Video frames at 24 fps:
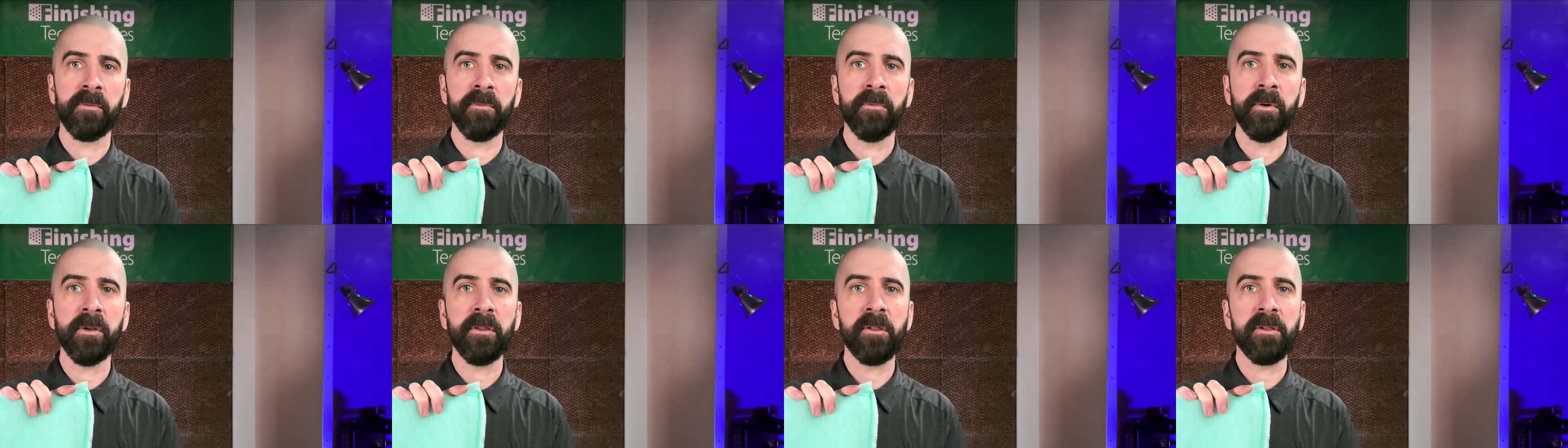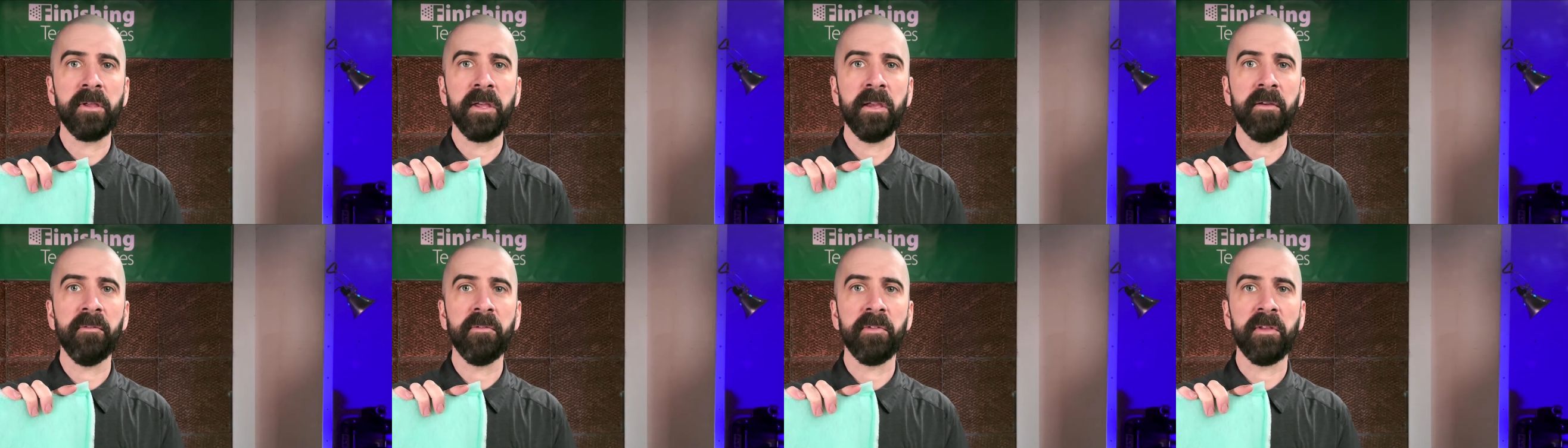which
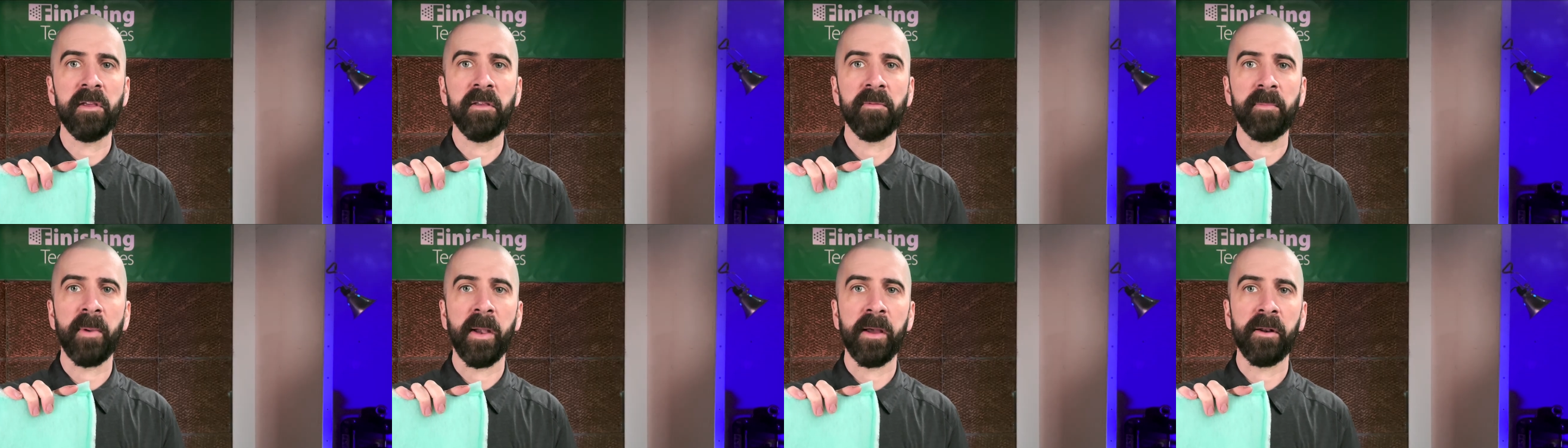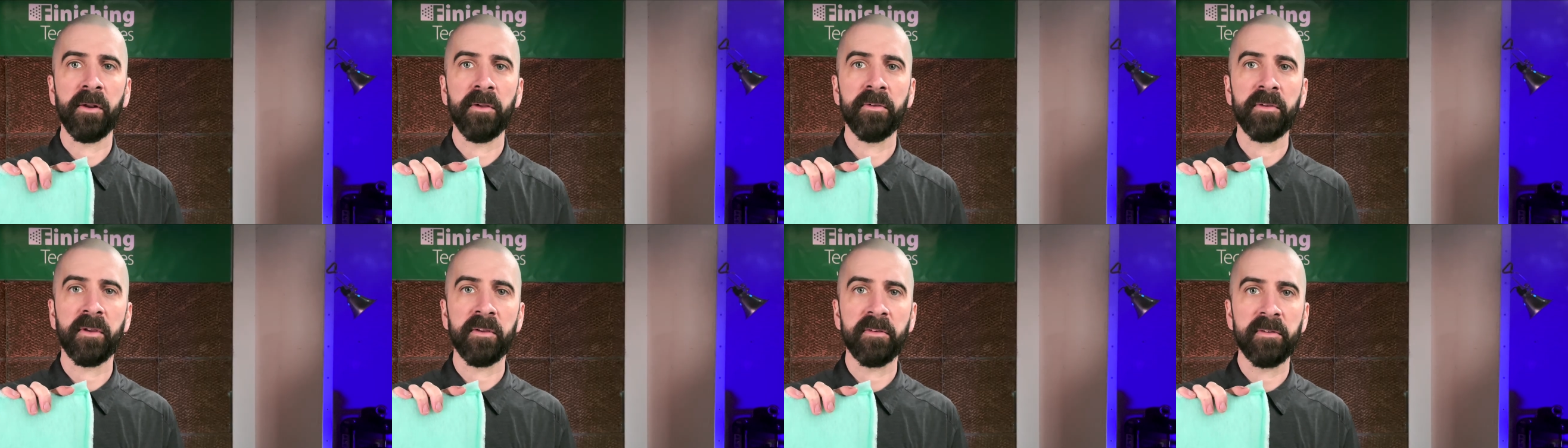gives these
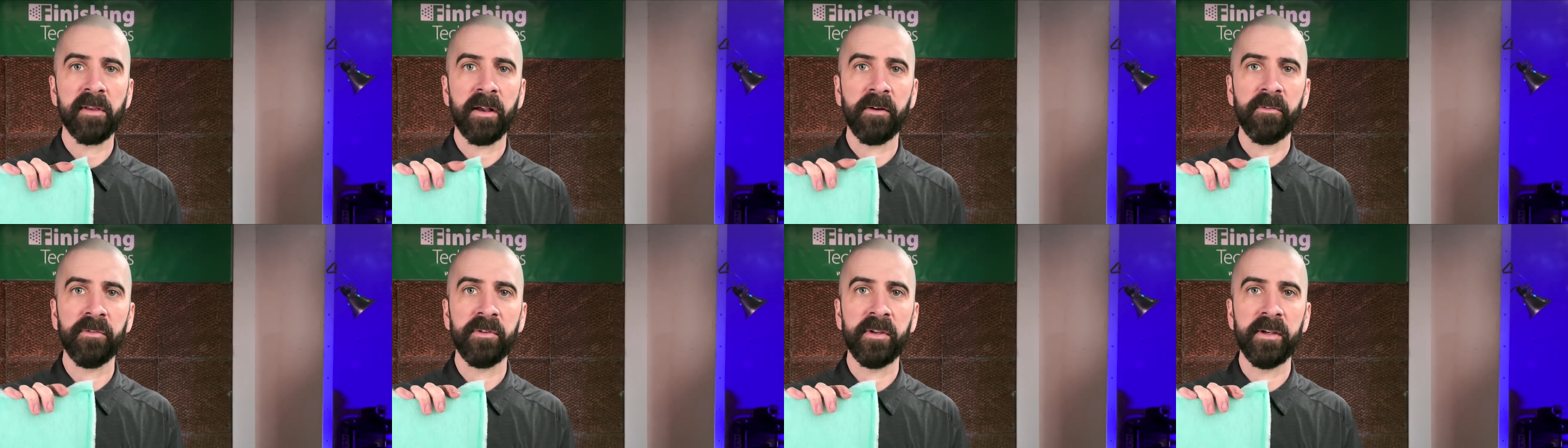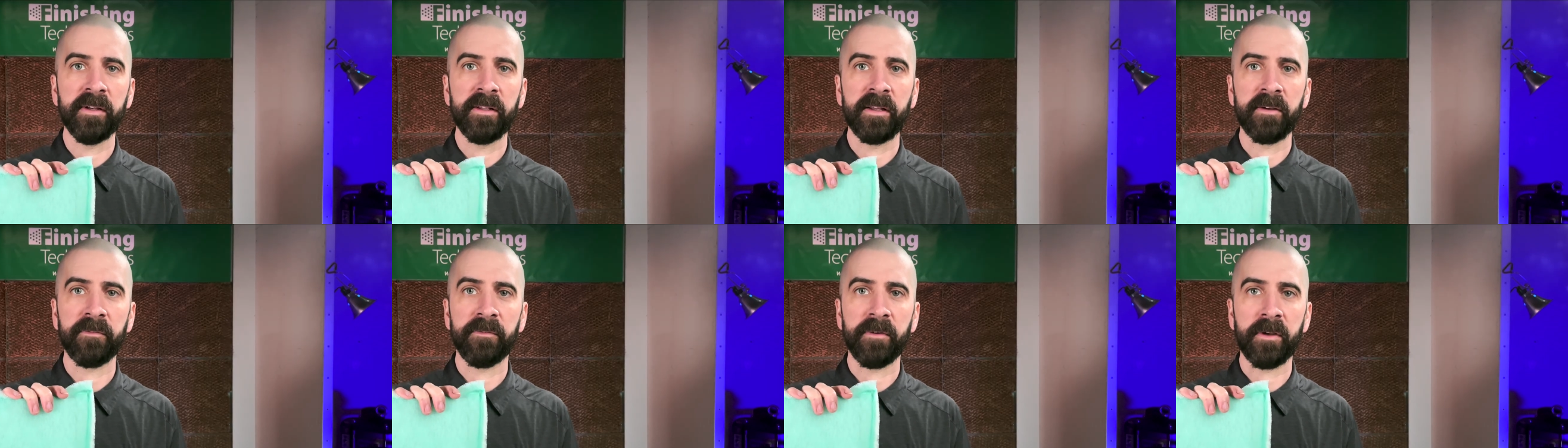panels a
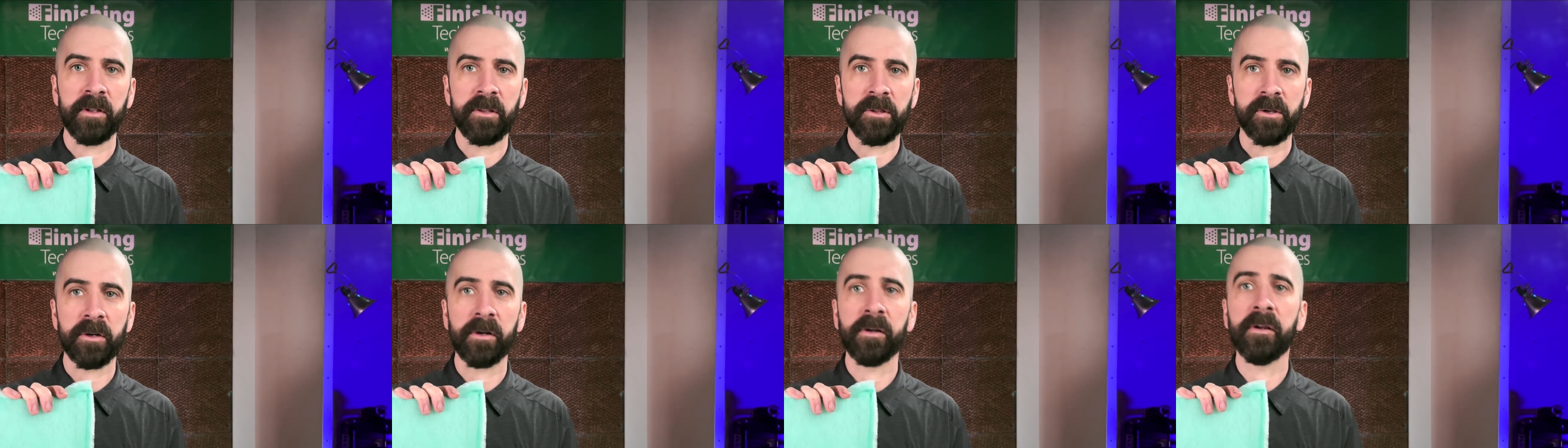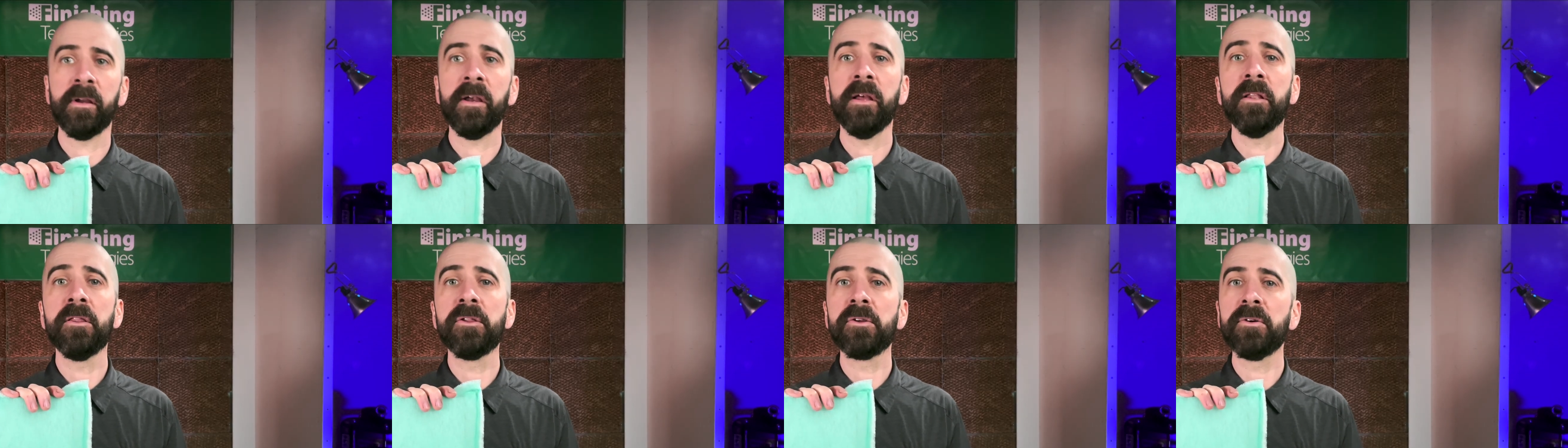self-sealing feature,
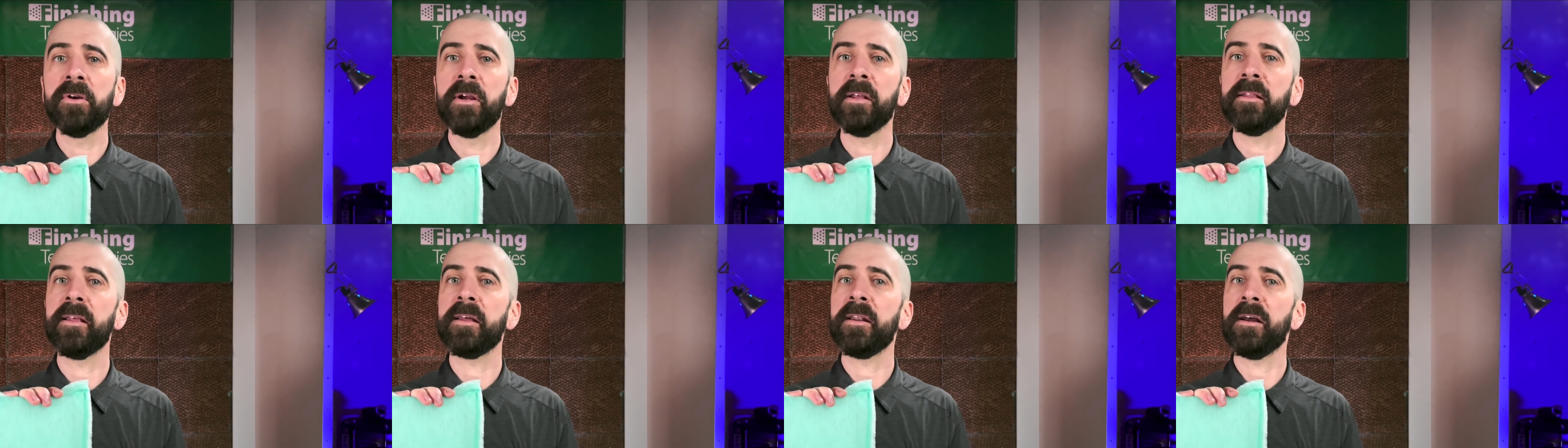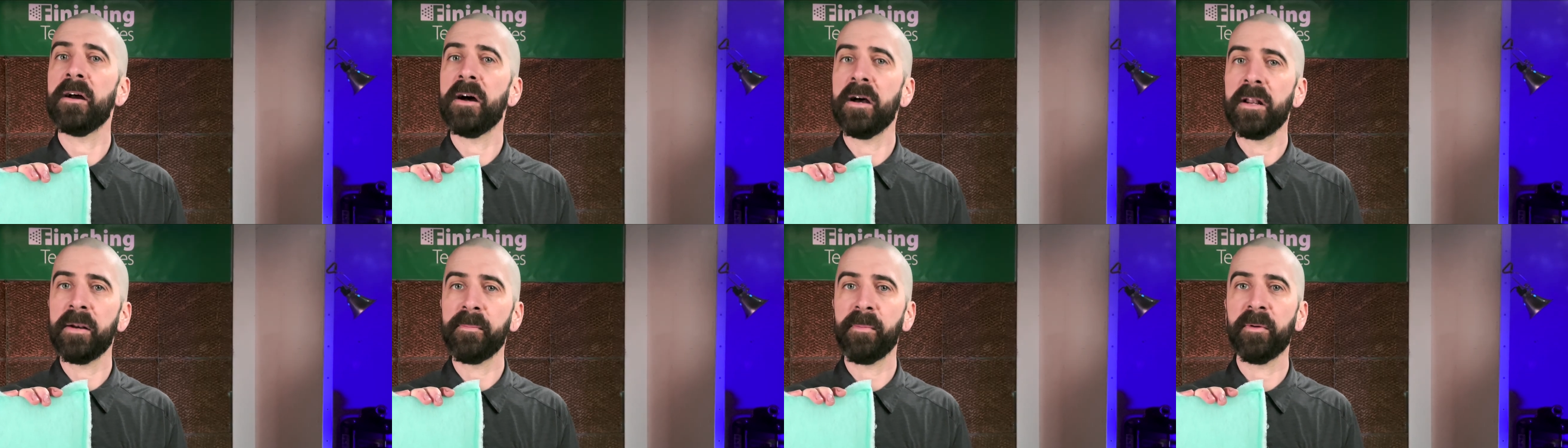ensuring that
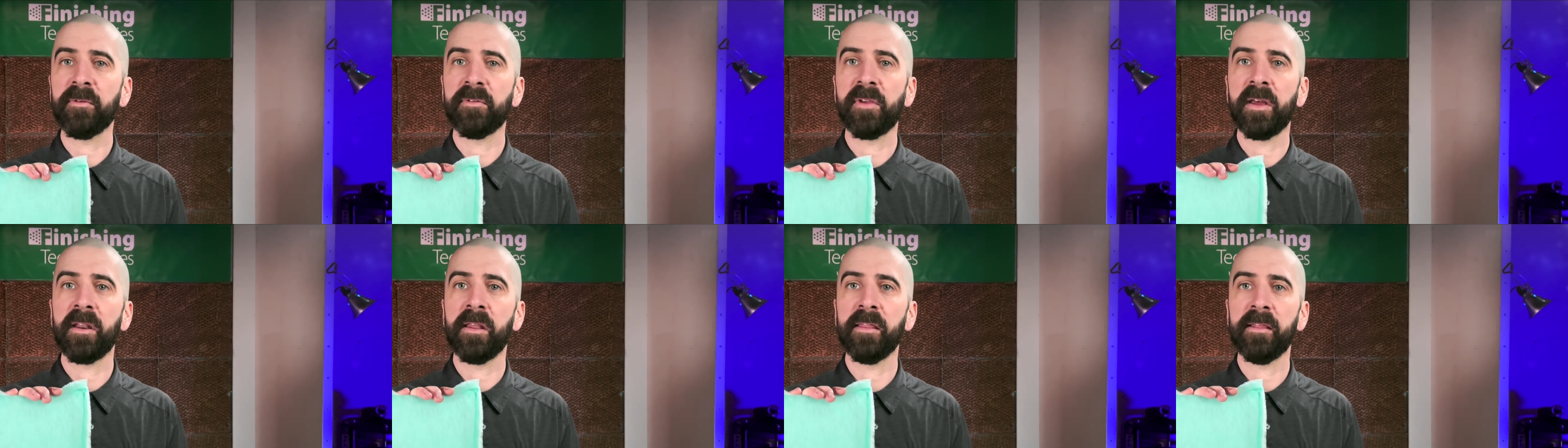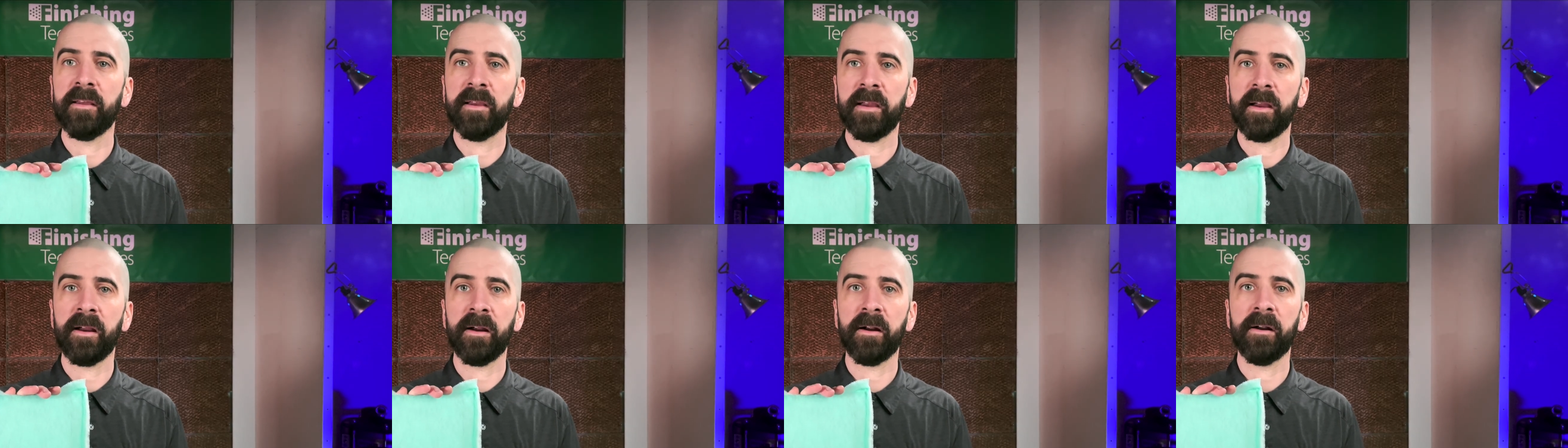100% of
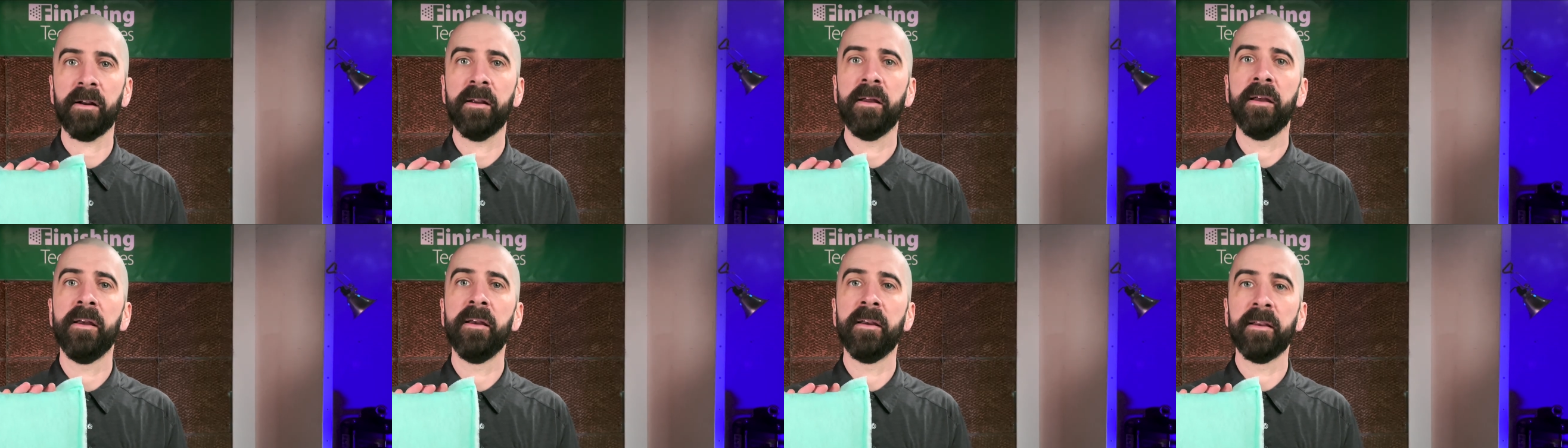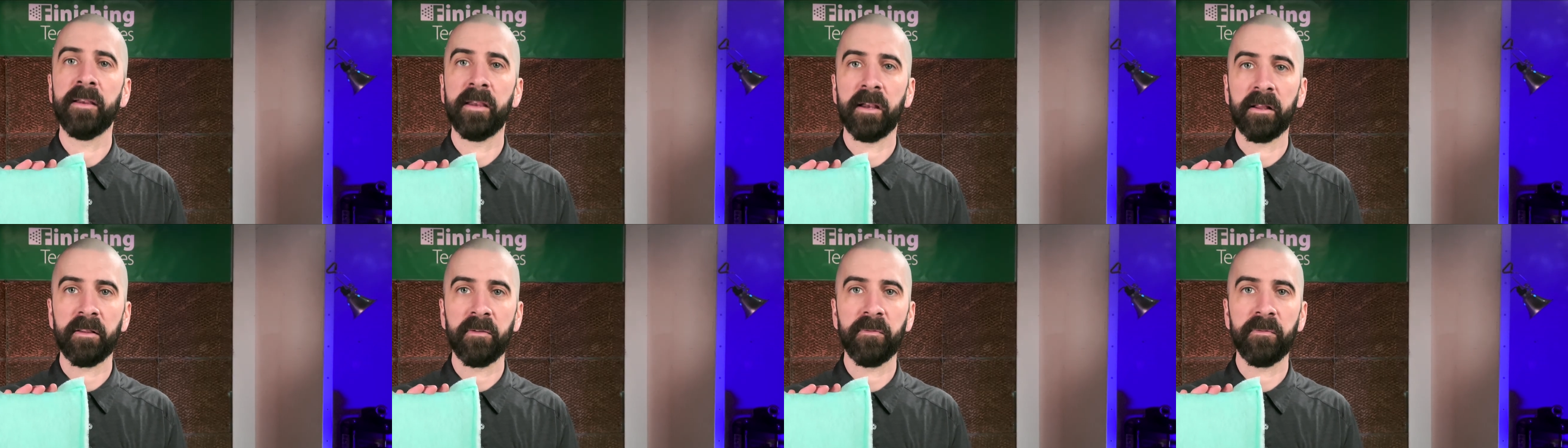the air gets